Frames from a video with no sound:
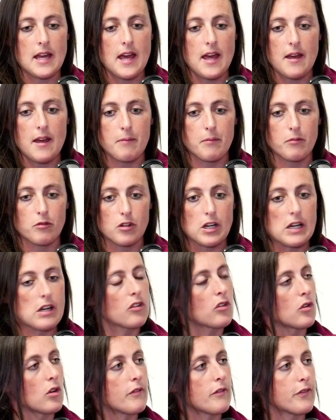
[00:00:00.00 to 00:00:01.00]
Uh, really
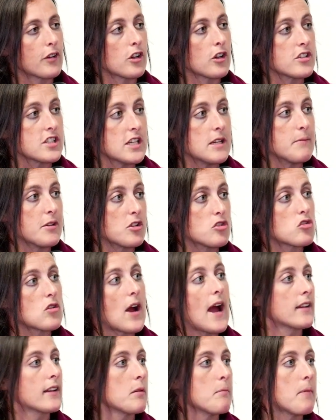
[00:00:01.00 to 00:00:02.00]
stood up for her team and
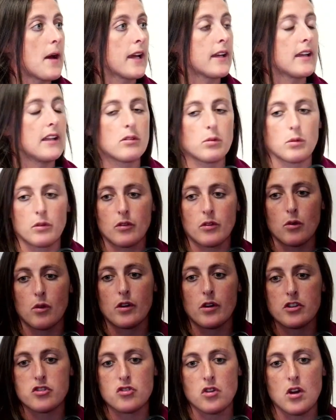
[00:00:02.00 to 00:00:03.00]
dragged them back into it,
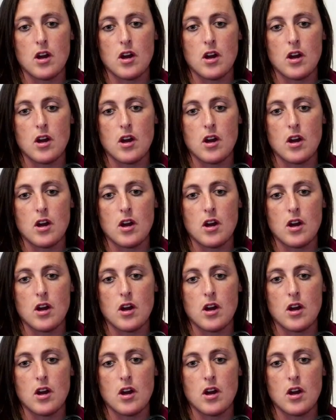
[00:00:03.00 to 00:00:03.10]
scoring